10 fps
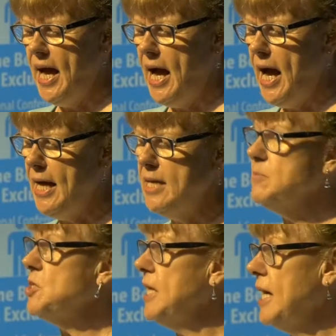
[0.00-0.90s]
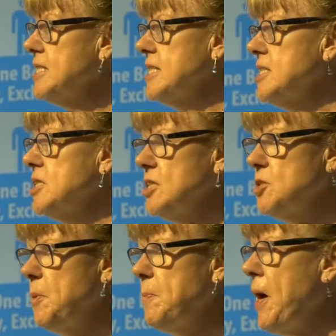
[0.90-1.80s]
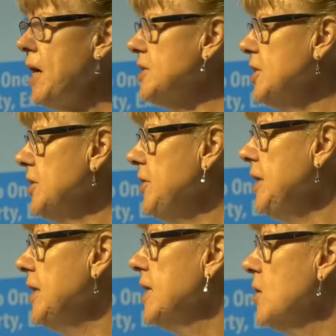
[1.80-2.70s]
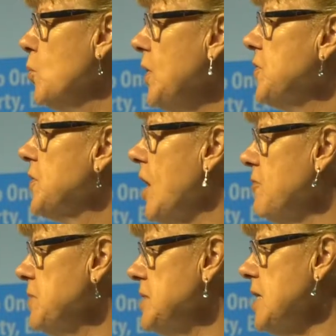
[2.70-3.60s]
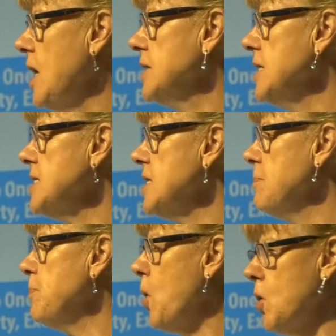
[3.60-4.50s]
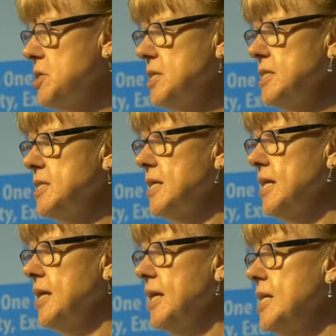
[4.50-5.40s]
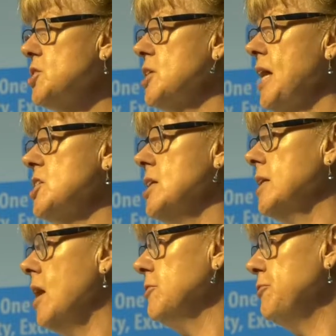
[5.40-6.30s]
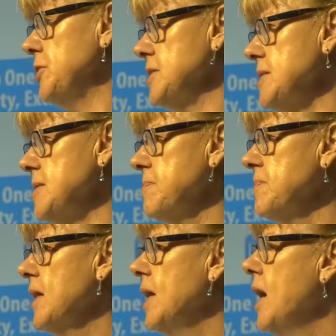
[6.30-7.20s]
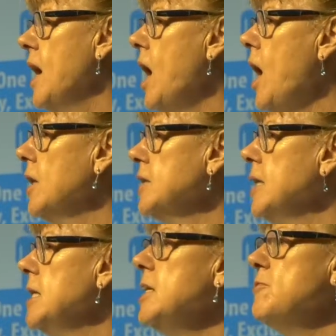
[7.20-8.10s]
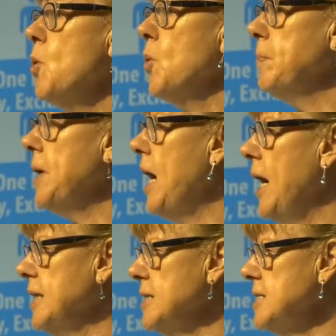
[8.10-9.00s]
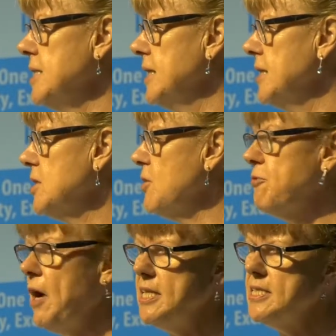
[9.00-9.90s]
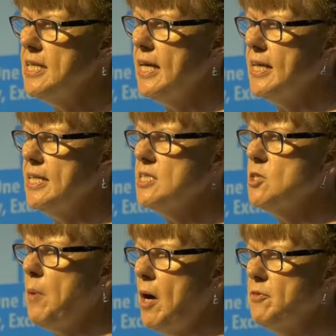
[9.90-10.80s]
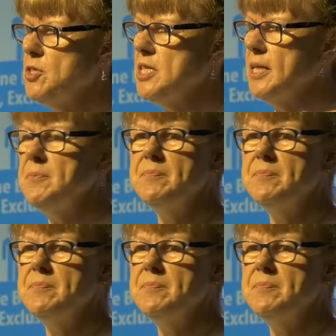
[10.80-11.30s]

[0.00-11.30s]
I am delighted to be partnering with government on this important international conference on Leave No One Behind, the fight against poverty.